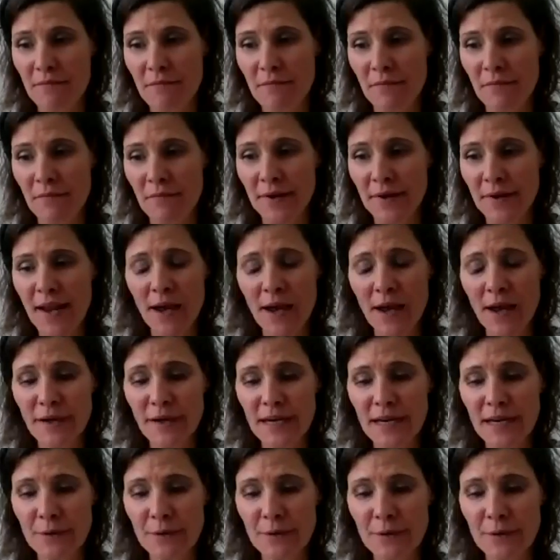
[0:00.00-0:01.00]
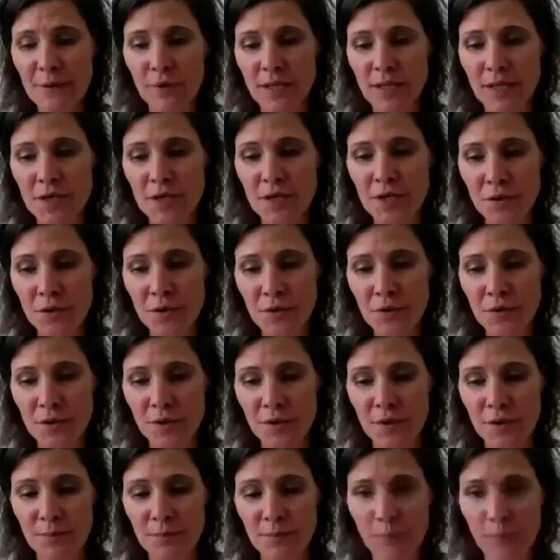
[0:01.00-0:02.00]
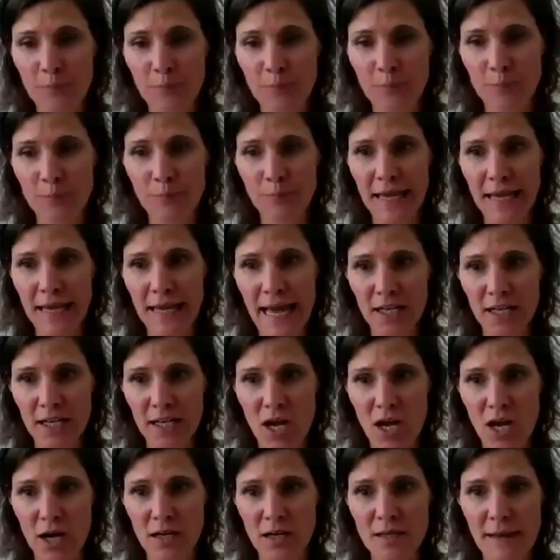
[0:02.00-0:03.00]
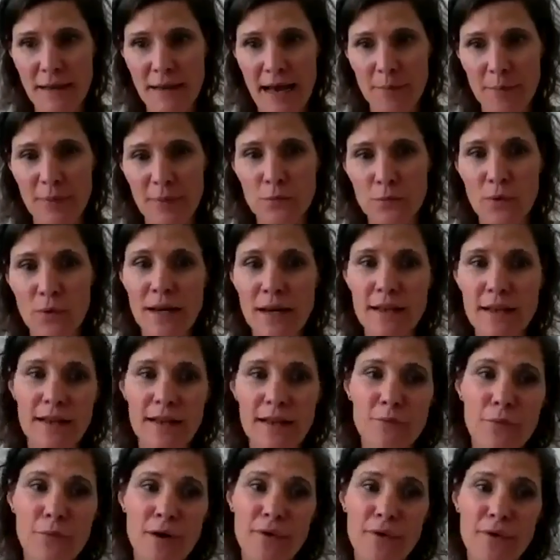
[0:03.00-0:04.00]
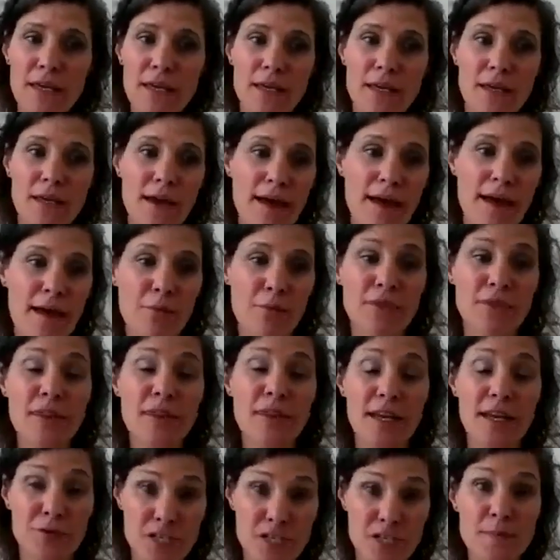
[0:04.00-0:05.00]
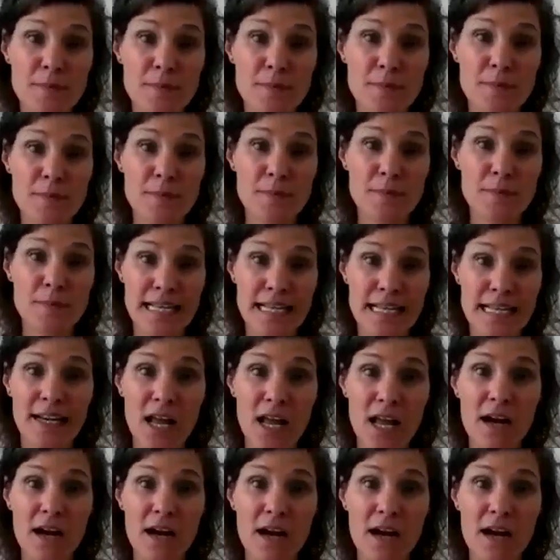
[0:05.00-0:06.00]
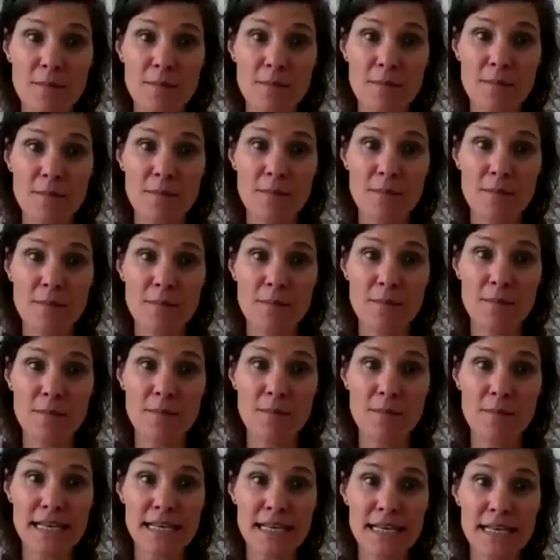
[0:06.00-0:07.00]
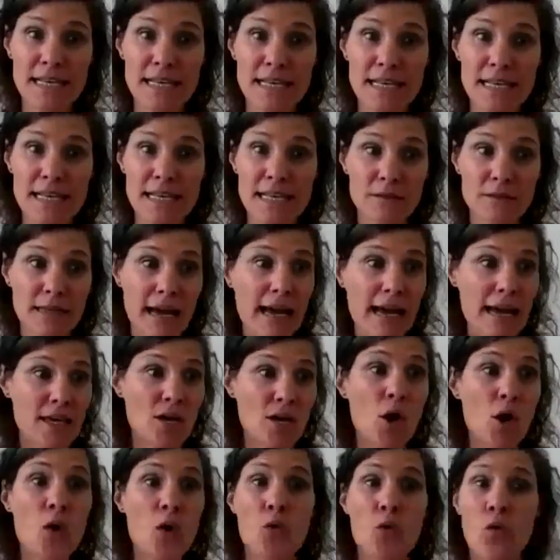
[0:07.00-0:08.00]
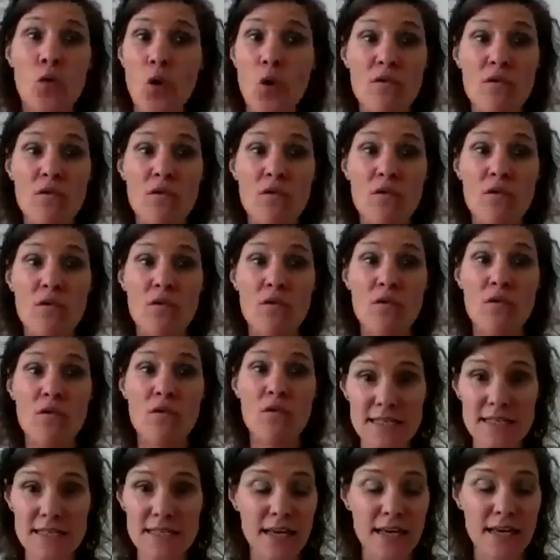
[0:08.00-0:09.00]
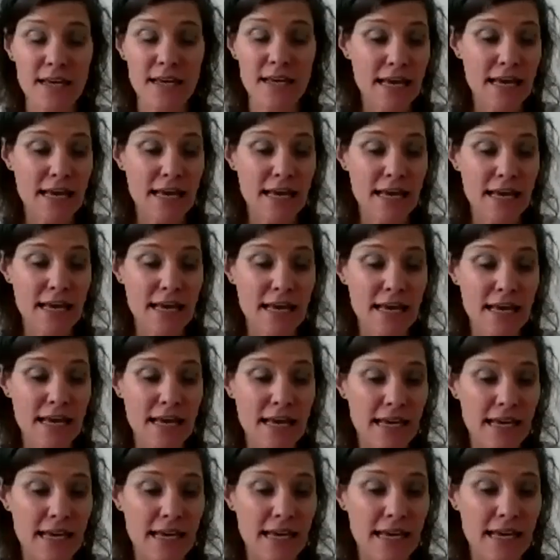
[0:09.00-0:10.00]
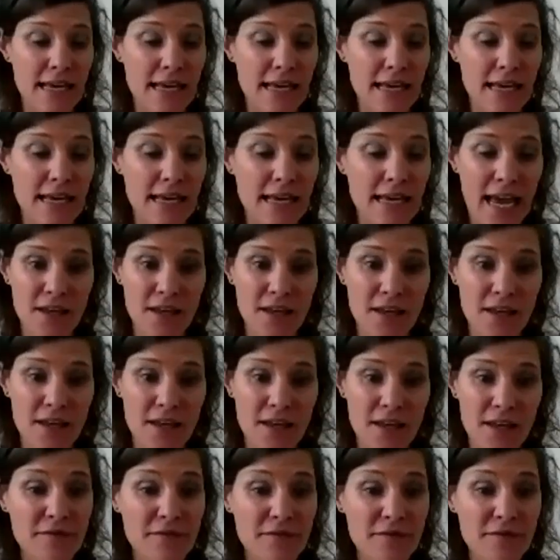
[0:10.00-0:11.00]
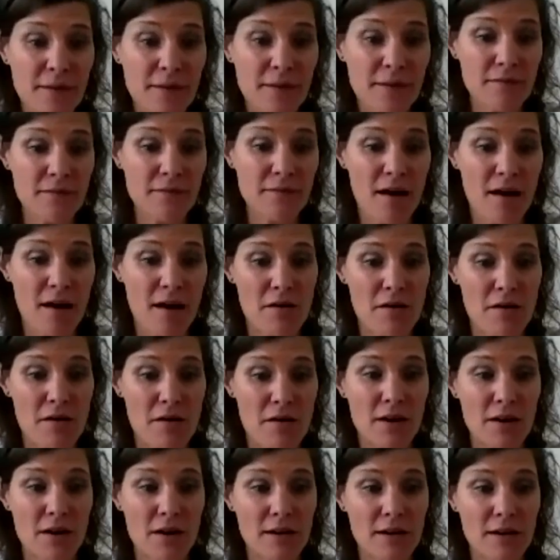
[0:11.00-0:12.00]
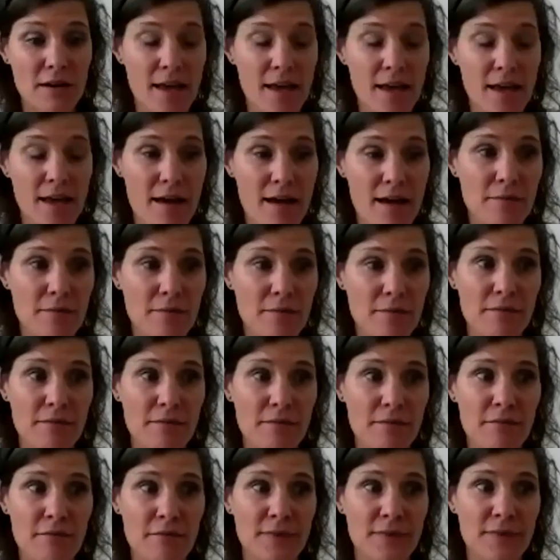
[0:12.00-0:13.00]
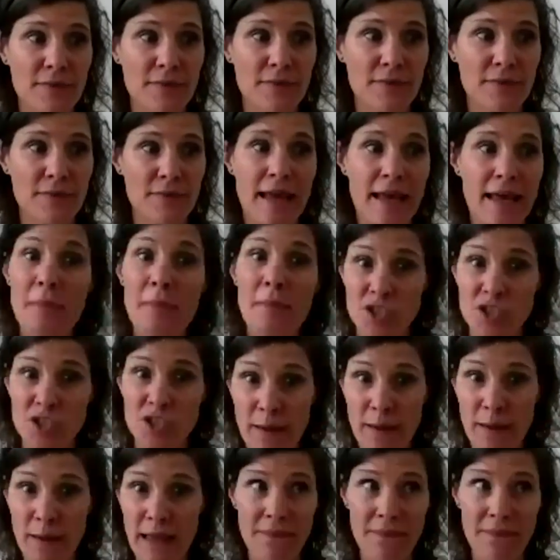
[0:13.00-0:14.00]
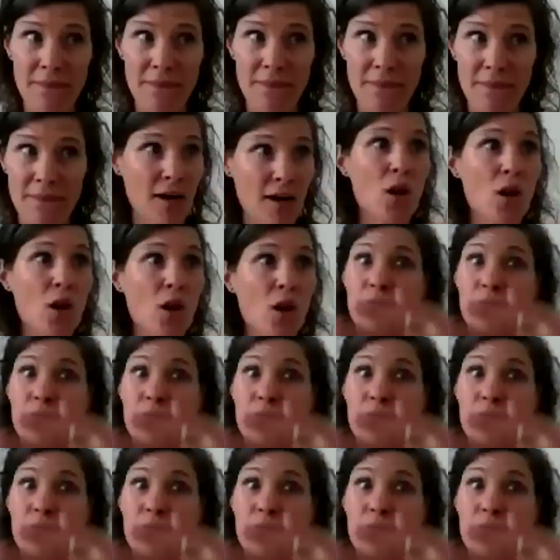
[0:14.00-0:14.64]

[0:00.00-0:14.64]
not really when the new catalog come out, but when the Christmas catalog comes out, I go over all my preferred clients, and a lot of them are that I met in Japan, and they're all over the world